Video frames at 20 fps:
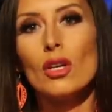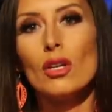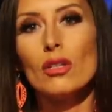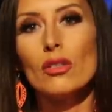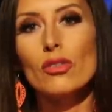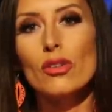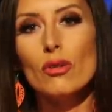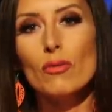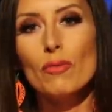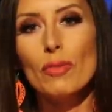
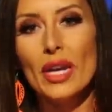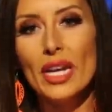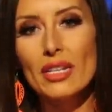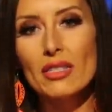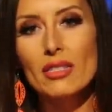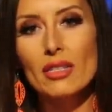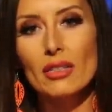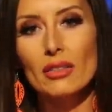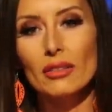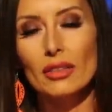So
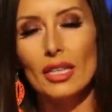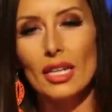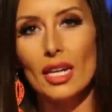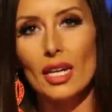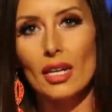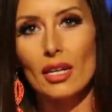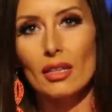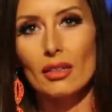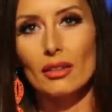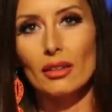
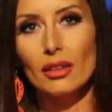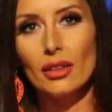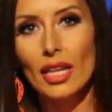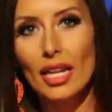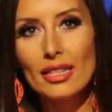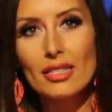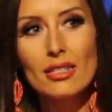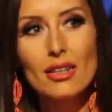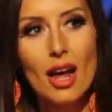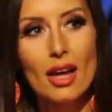basically,
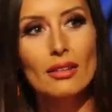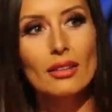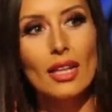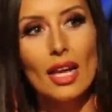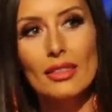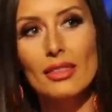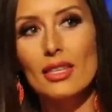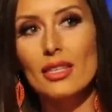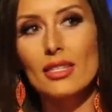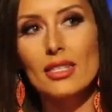let's not
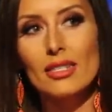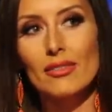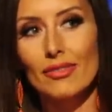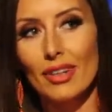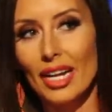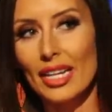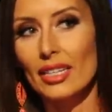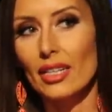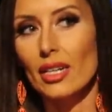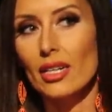let this
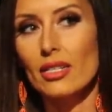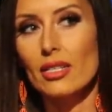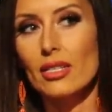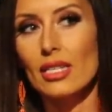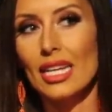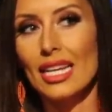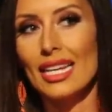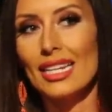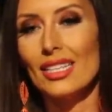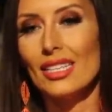divide
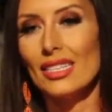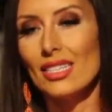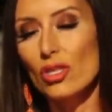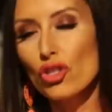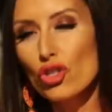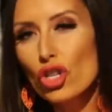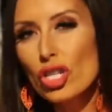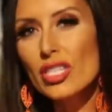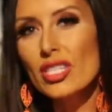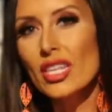us.
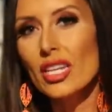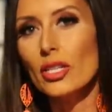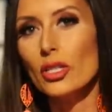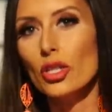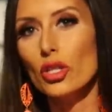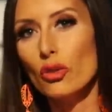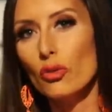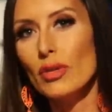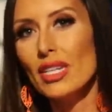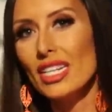It's just that
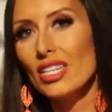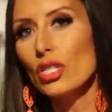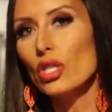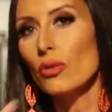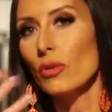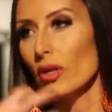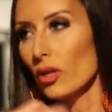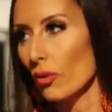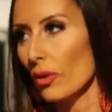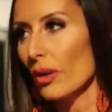you need
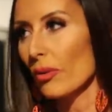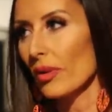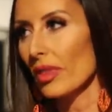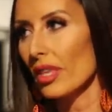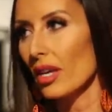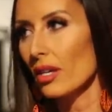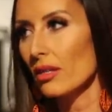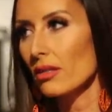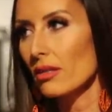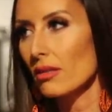to agree with
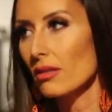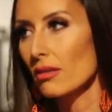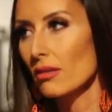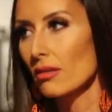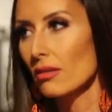us.